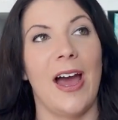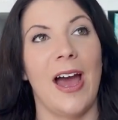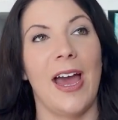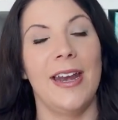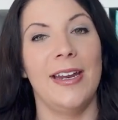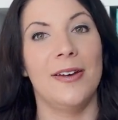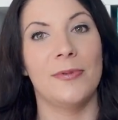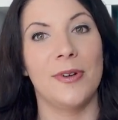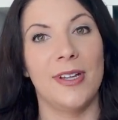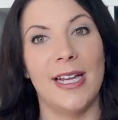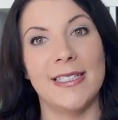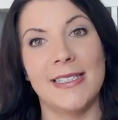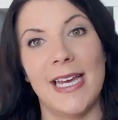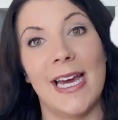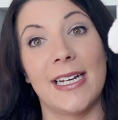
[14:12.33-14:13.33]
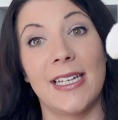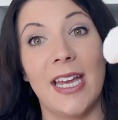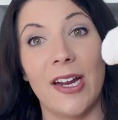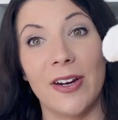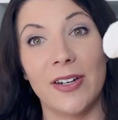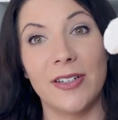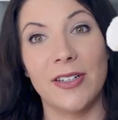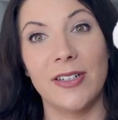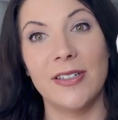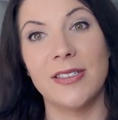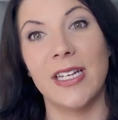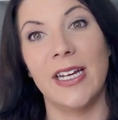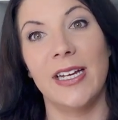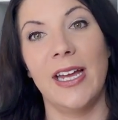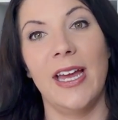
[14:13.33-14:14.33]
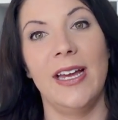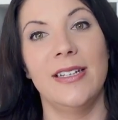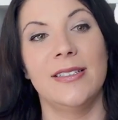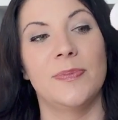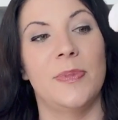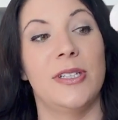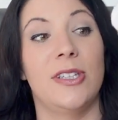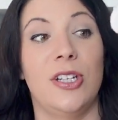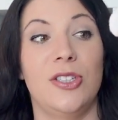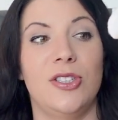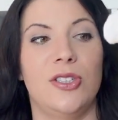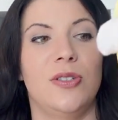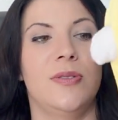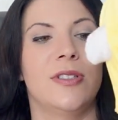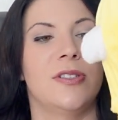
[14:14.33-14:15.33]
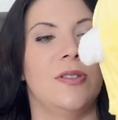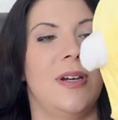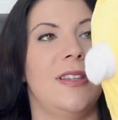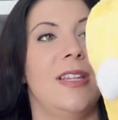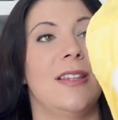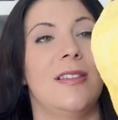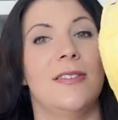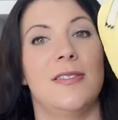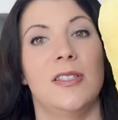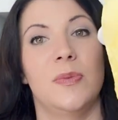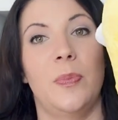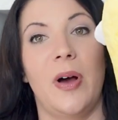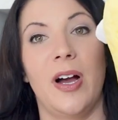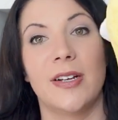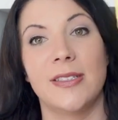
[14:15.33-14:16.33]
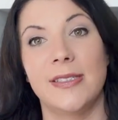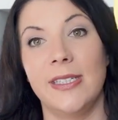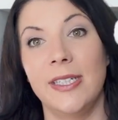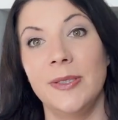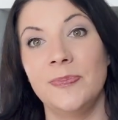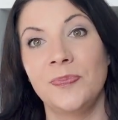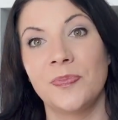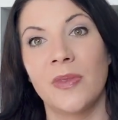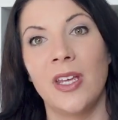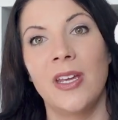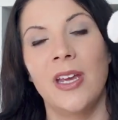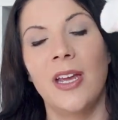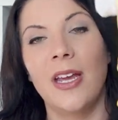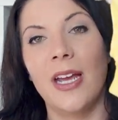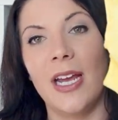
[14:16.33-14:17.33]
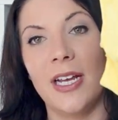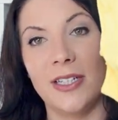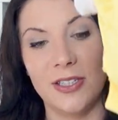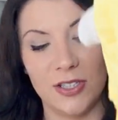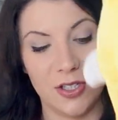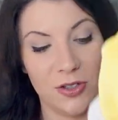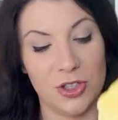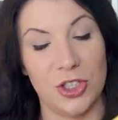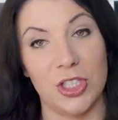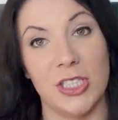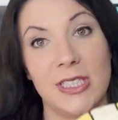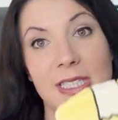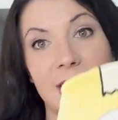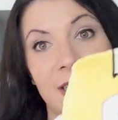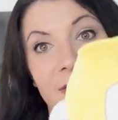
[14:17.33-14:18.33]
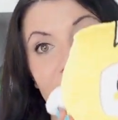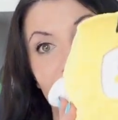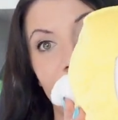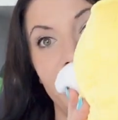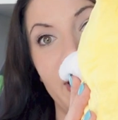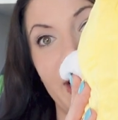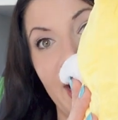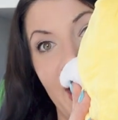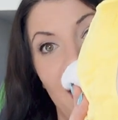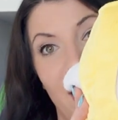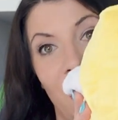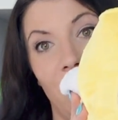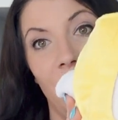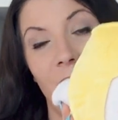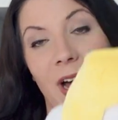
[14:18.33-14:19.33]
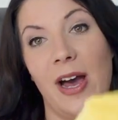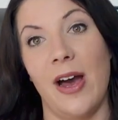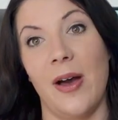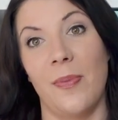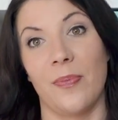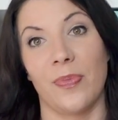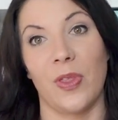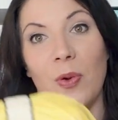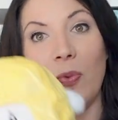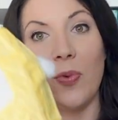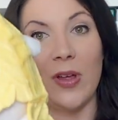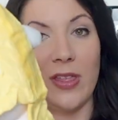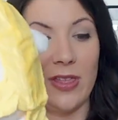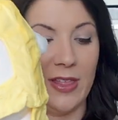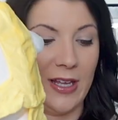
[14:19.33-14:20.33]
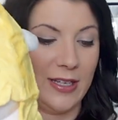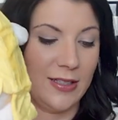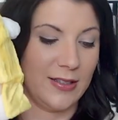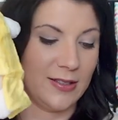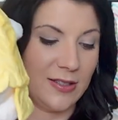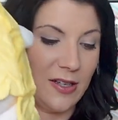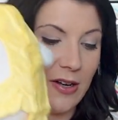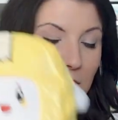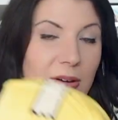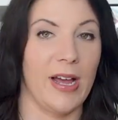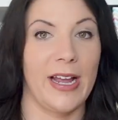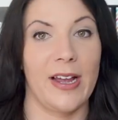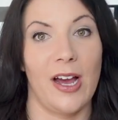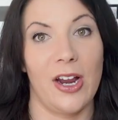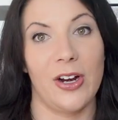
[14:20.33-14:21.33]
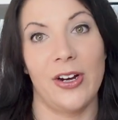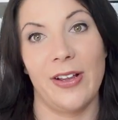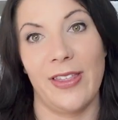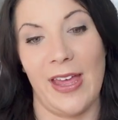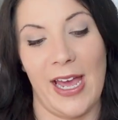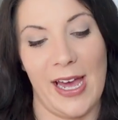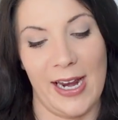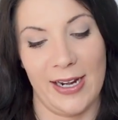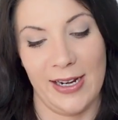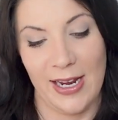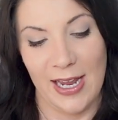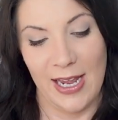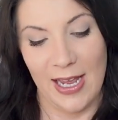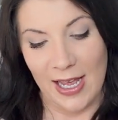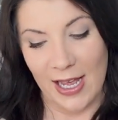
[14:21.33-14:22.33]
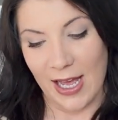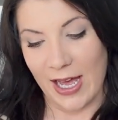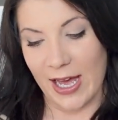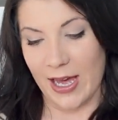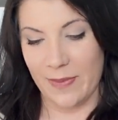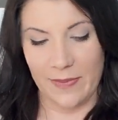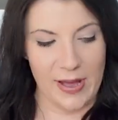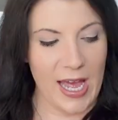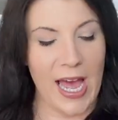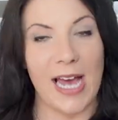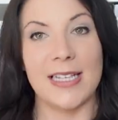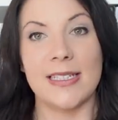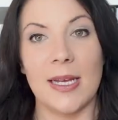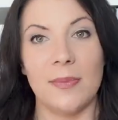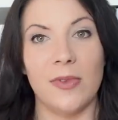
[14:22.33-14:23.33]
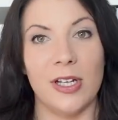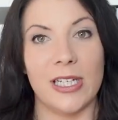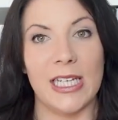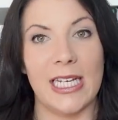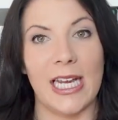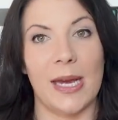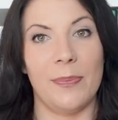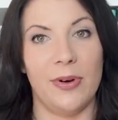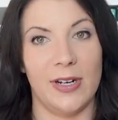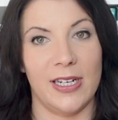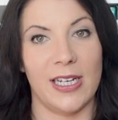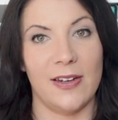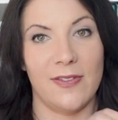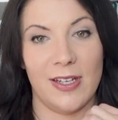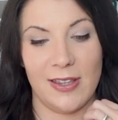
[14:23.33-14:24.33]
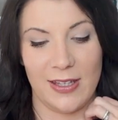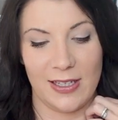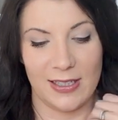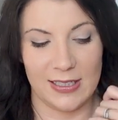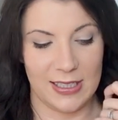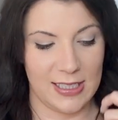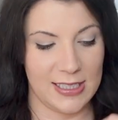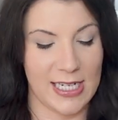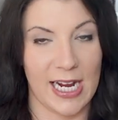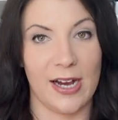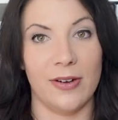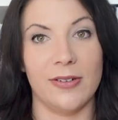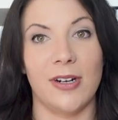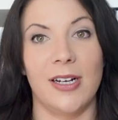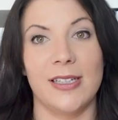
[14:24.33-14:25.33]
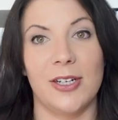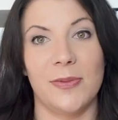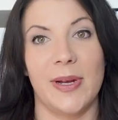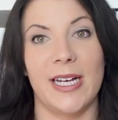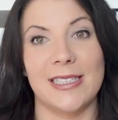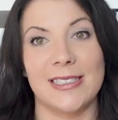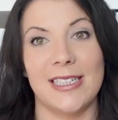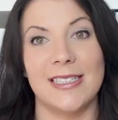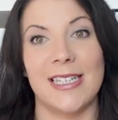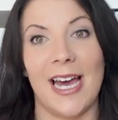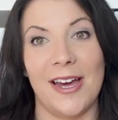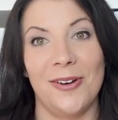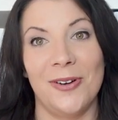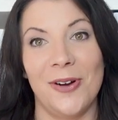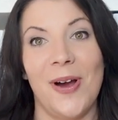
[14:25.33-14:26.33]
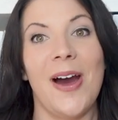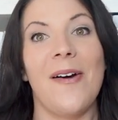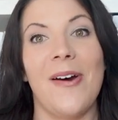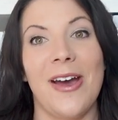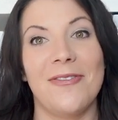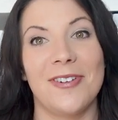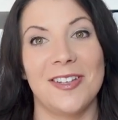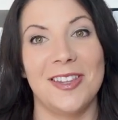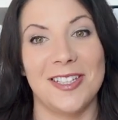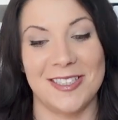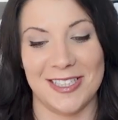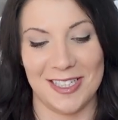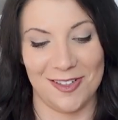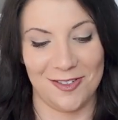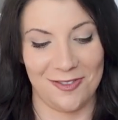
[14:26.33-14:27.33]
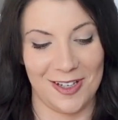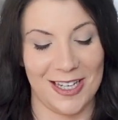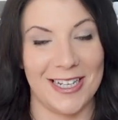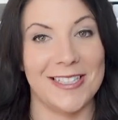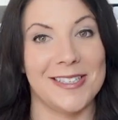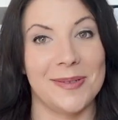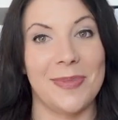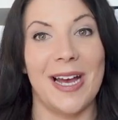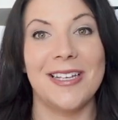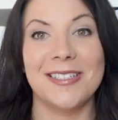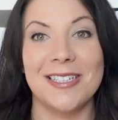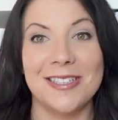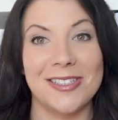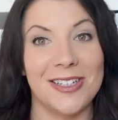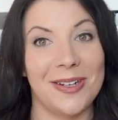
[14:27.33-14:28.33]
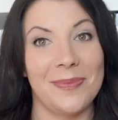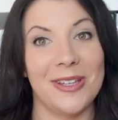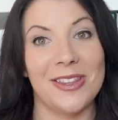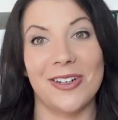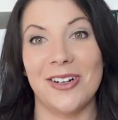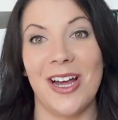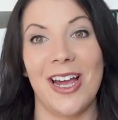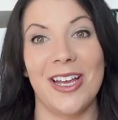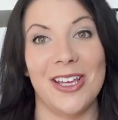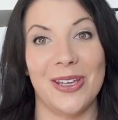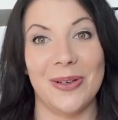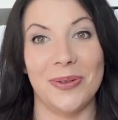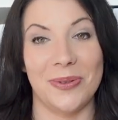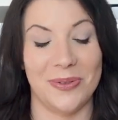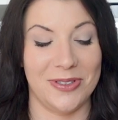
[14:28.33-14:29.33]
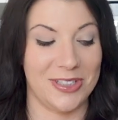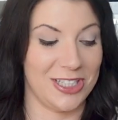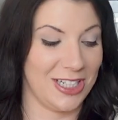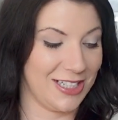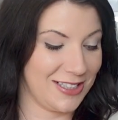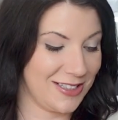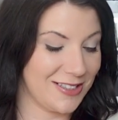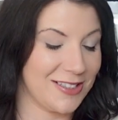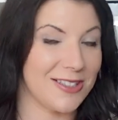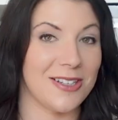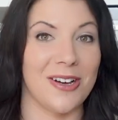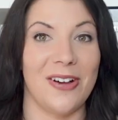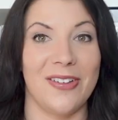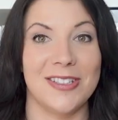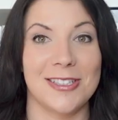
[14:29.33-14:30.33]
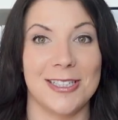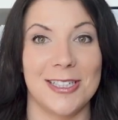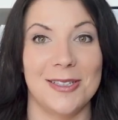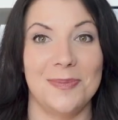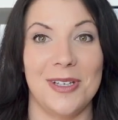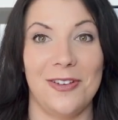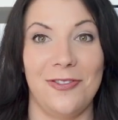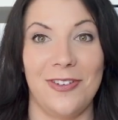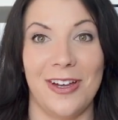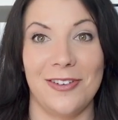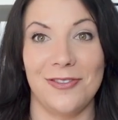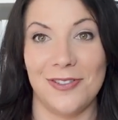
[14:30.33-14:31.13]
I didn't realize they had characters, I guess, but they do. And so I think this is Boxy, and so she's gonna freak out with this, so I got her that. As I'm looking at putting everything down on their baskets, I don't know how everything's gonna fit, because the baskets are, I mean, they're not huge, so this is gonna be fun